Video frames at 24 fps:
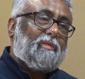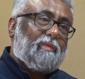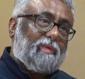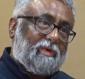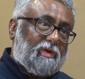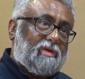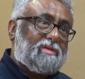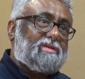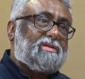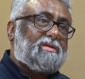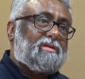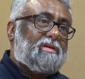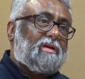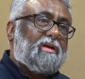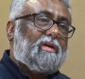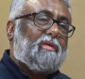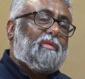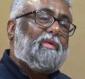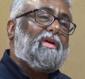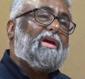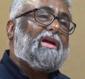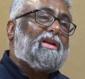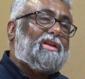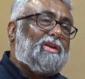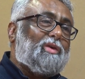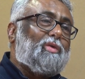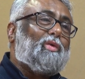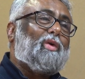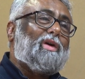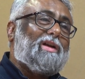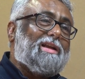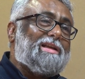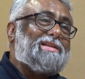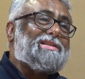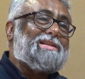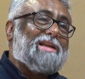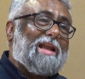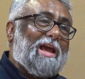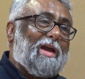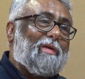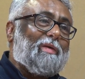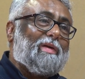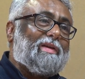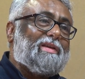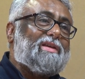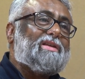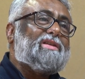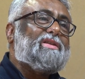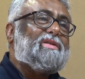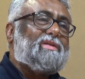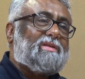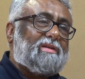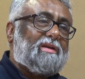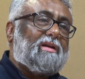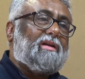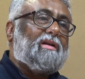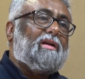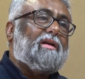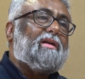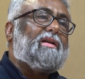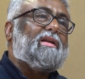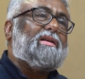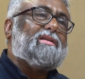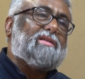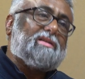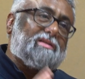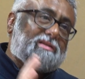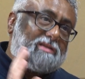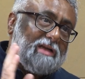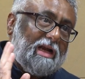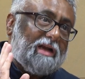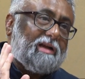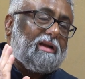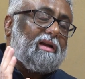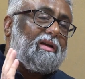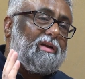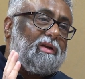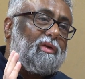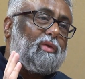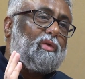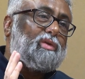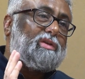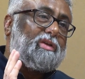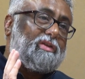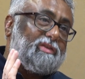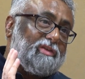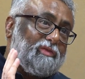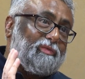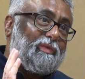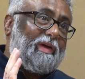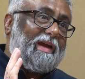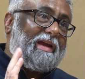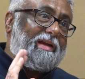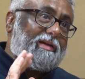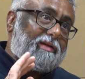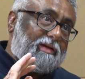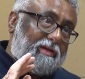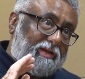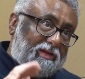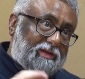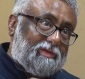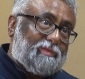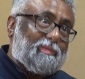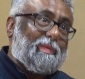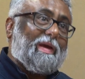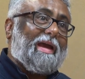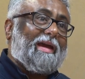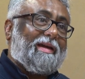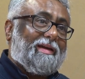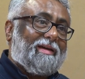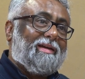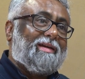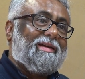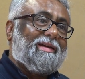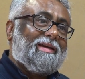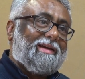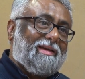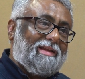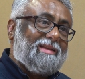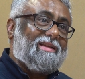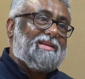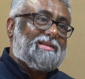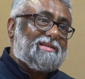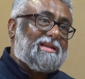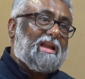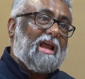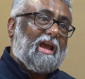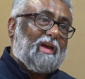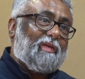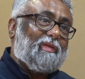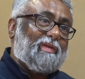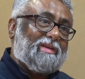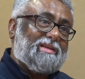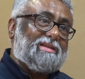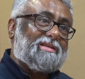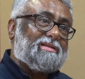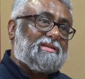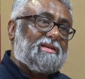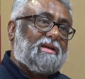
Because we are the oldest languages. Literature started 2,500 years back in these languages.